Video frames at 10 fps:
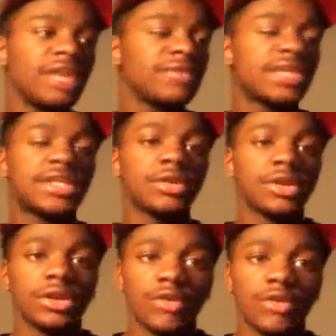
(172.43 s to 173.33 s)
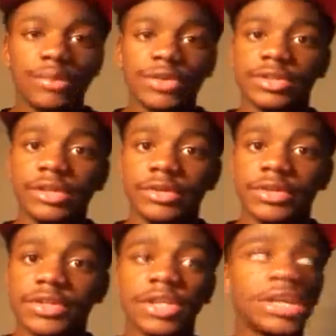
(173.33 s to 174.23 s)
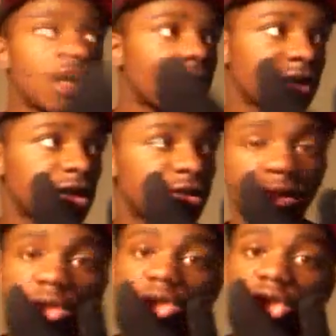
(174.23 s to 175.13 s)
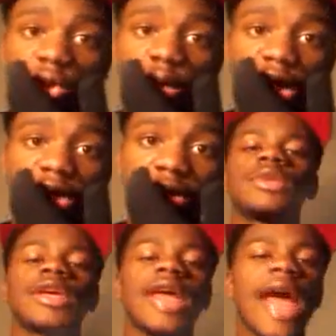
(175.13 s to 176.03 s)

even stealing other rappers' lyrics. Cough, cough, Lil Wayne.